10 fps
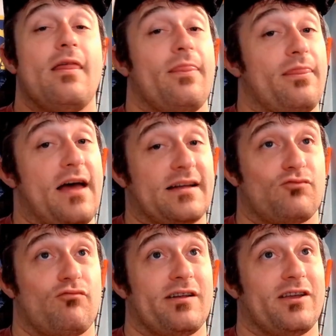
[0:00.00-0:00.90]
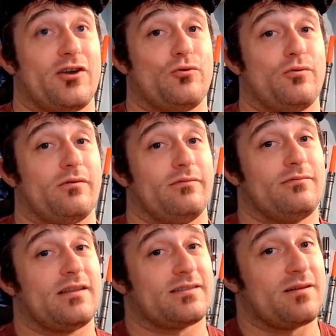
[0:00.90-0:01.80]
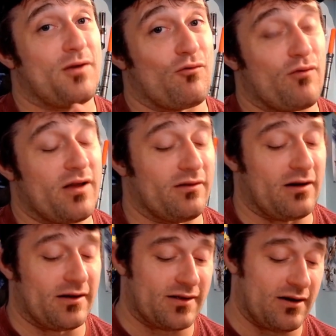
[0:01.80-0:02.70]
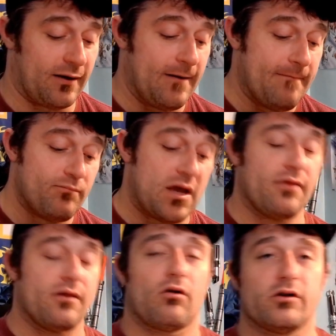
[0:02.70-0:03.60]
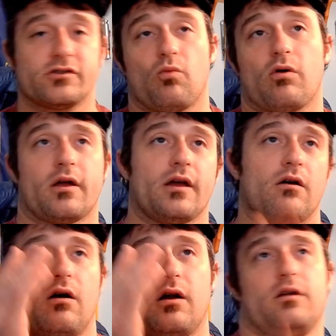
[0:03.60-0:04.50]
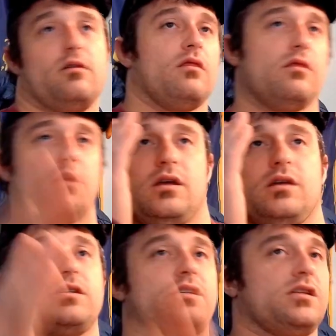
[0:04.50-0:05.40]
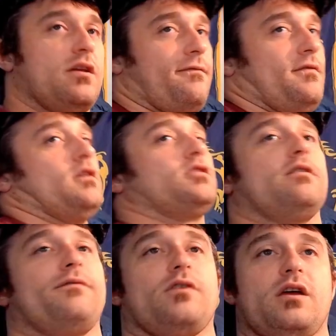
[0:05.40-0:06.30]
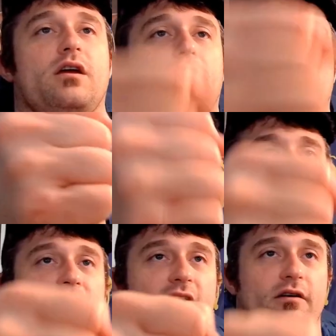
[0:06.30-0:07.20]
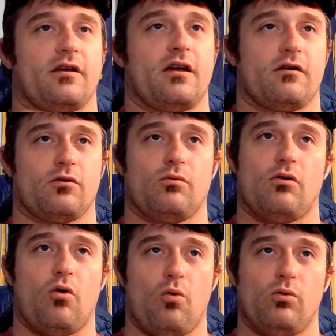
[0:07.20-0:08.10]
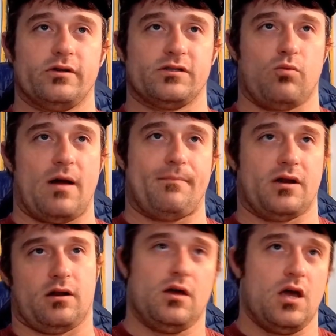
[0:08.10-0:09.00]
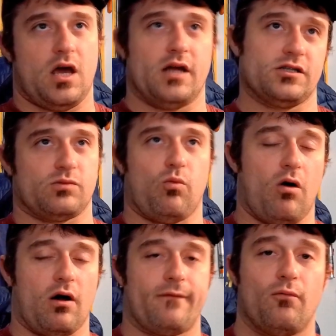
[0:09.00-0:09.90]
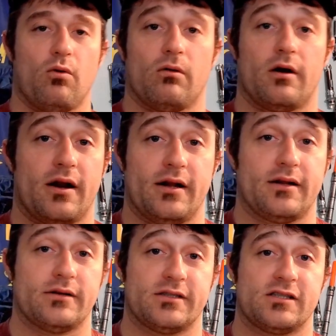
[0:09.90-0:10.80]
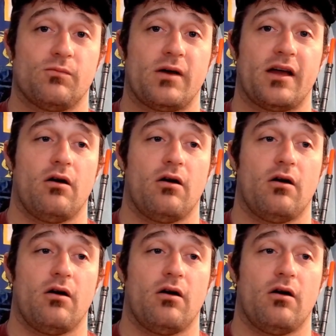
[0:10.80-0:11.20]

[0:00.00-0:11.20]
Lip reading: That's really cool. That's going to be a real nice thing. And they're also working on the stiffness of your character, because right now your character will hold his weapon and just walk forward, and it doesn't swing at all.